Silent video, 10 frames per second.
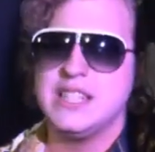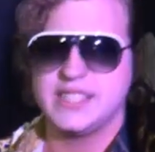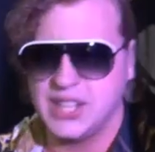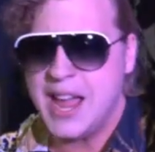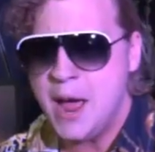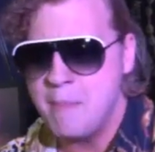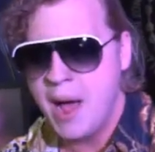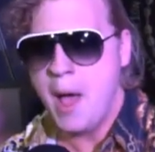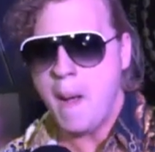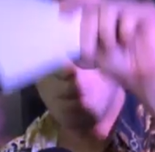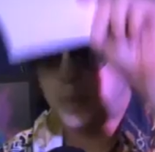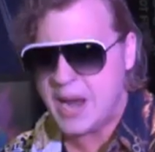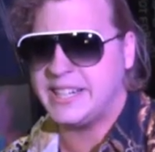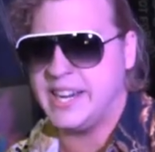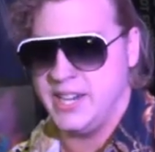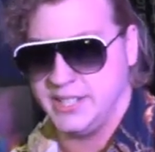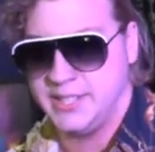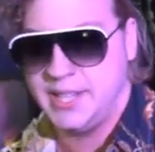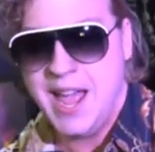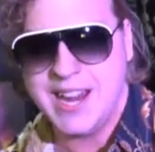Slim Pickens,
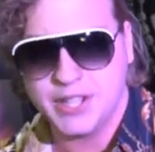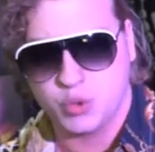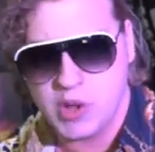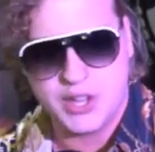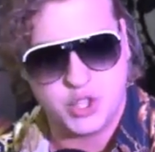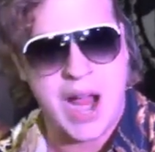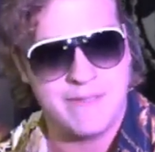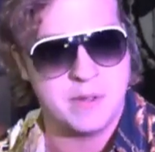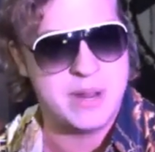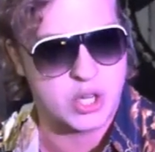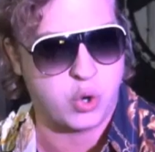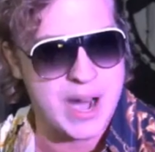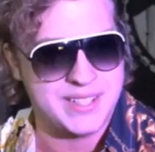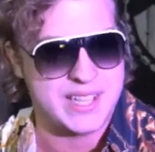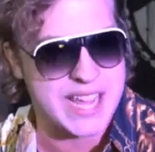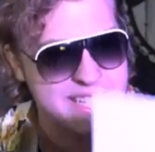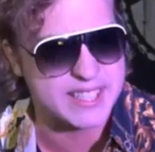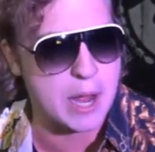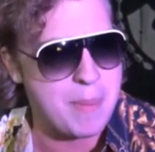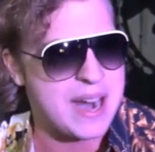and it's really driving me crazy. Can
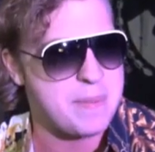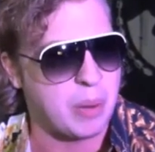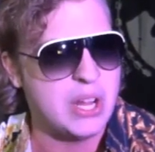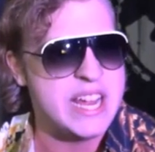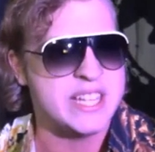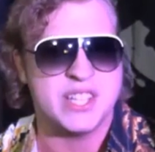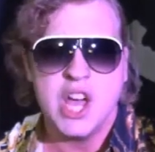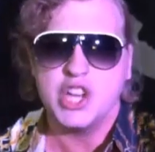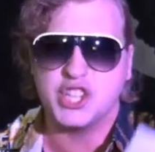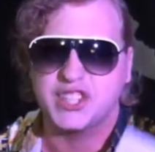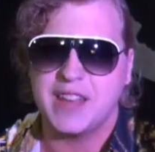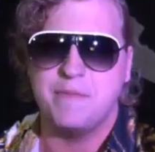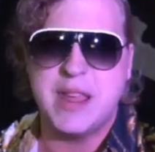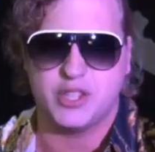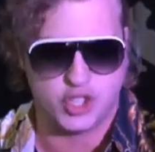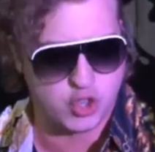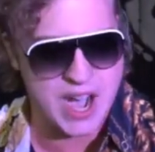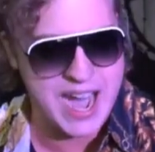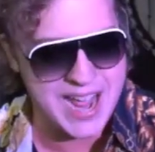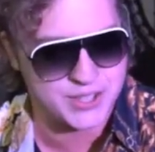somebody please just give me a straight
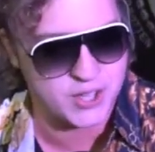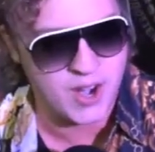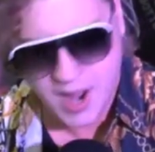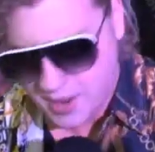answer?